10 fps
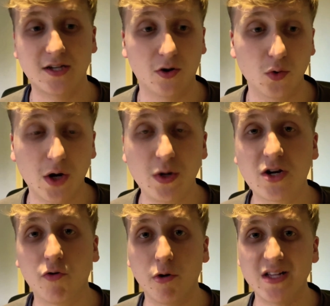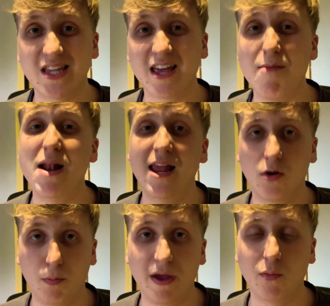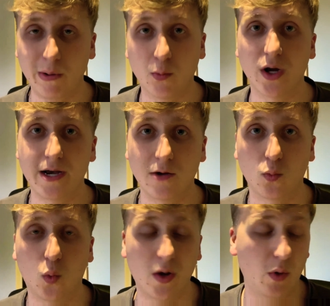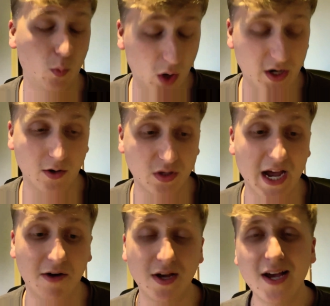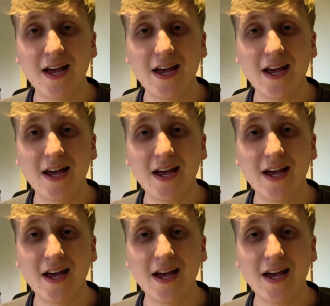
Although we grew into the game a little bit when we went 1-0 down,